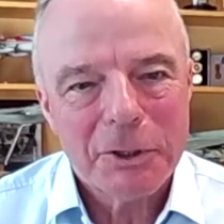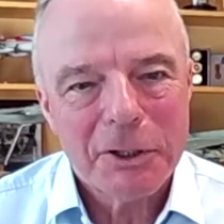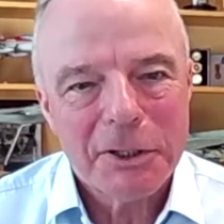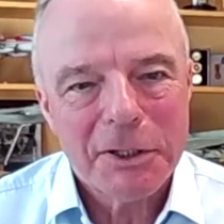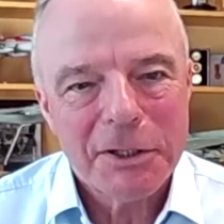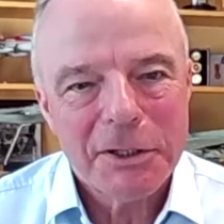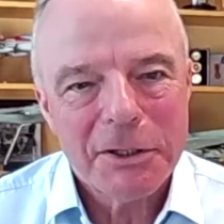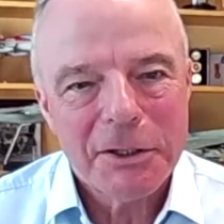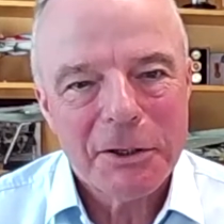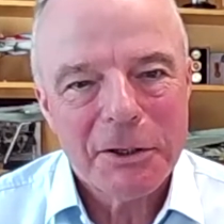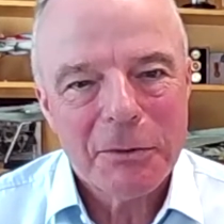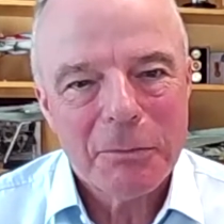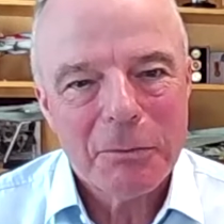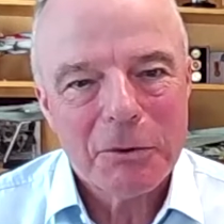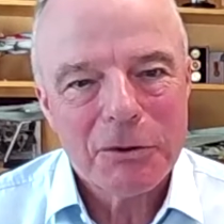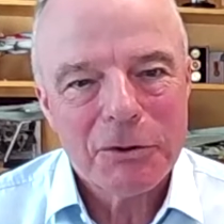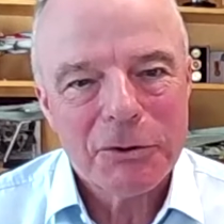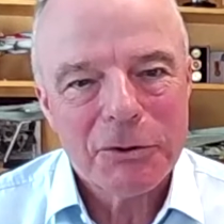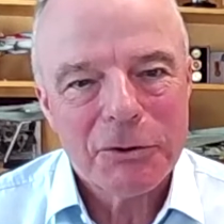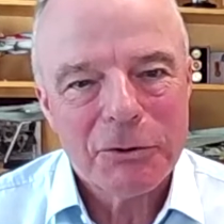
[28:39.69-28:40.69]
I didn't know
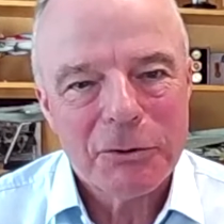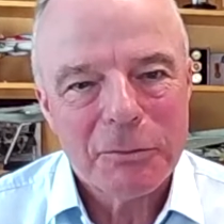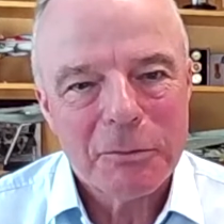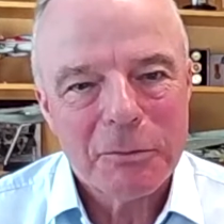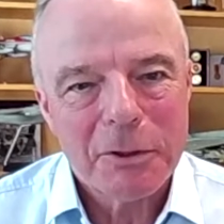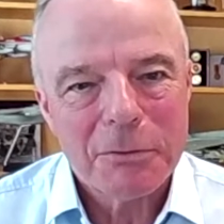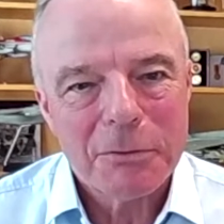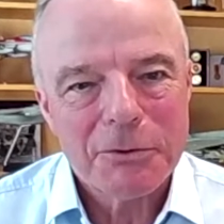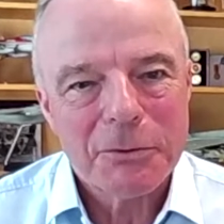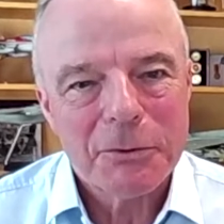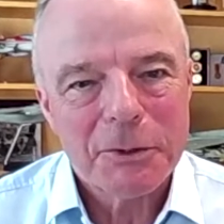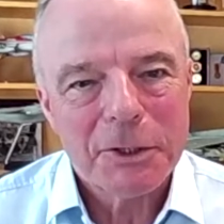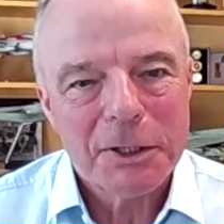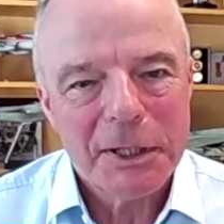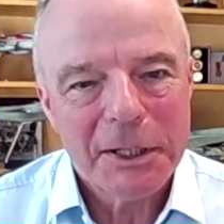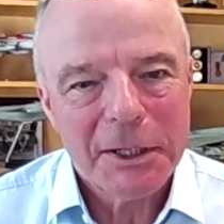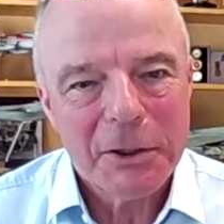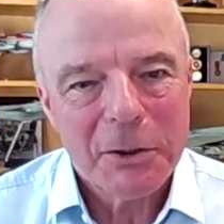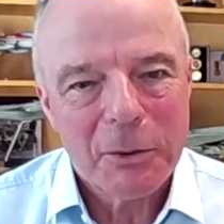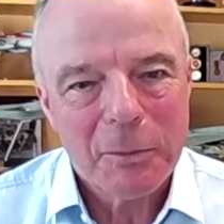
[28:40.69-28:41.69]
what to do, but I was good at
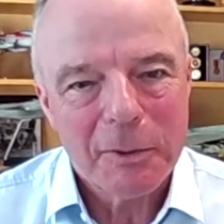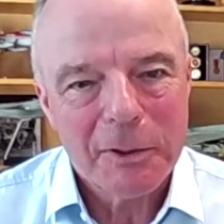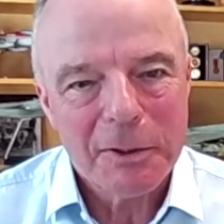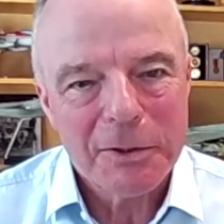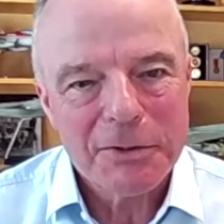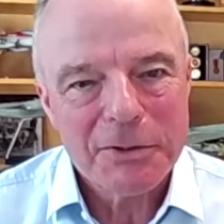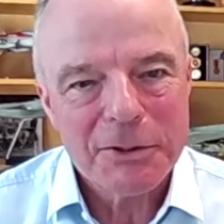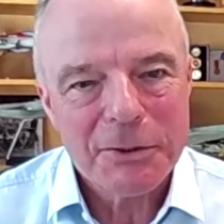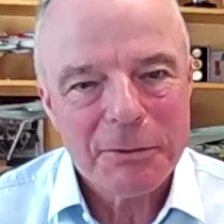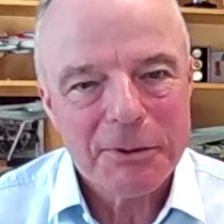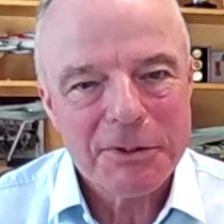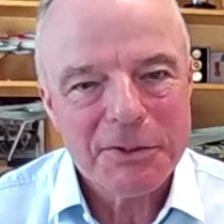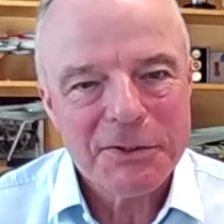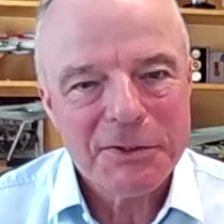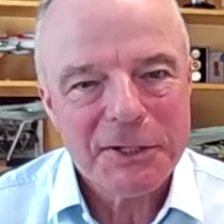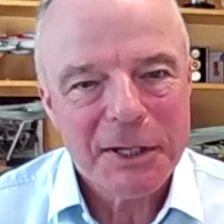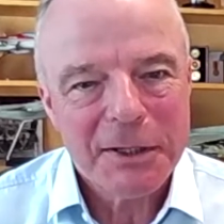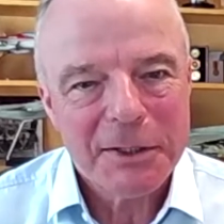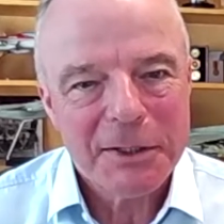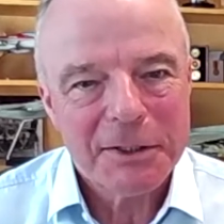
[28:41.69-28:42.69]
economics, so I
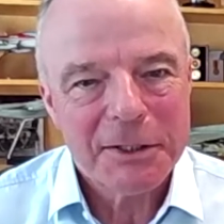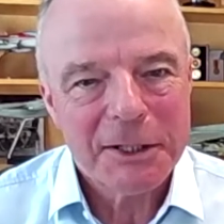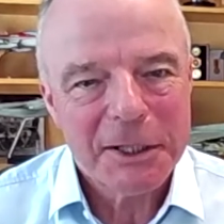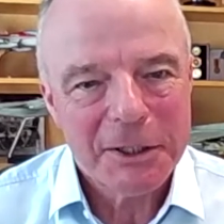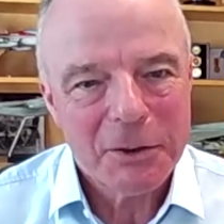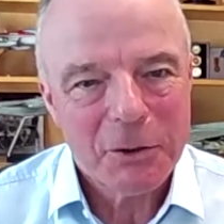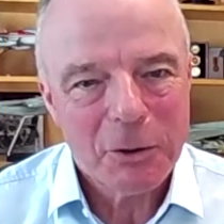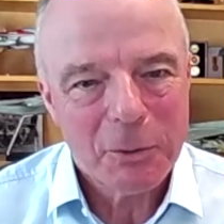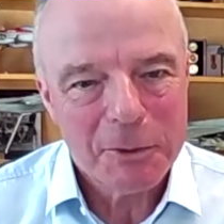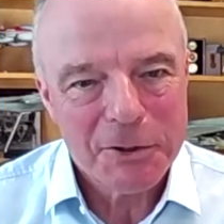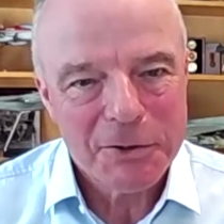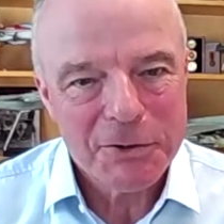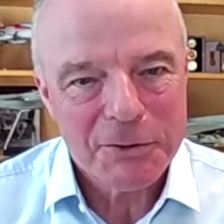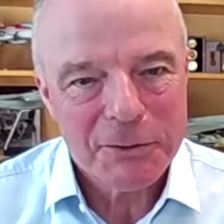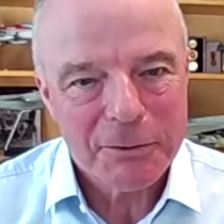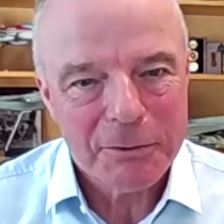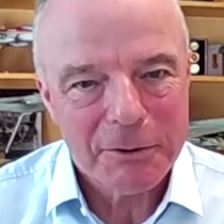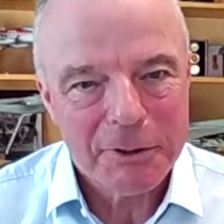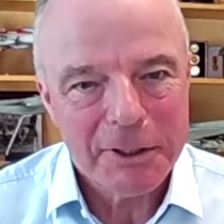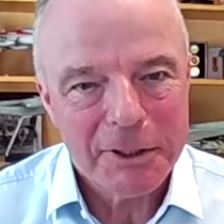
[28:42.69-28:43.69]
started an economics
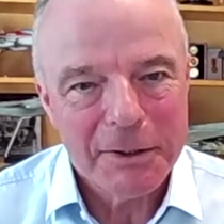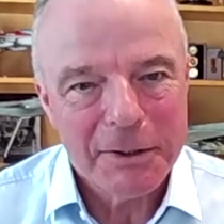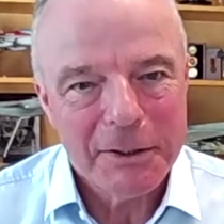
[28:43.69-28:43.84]
degree.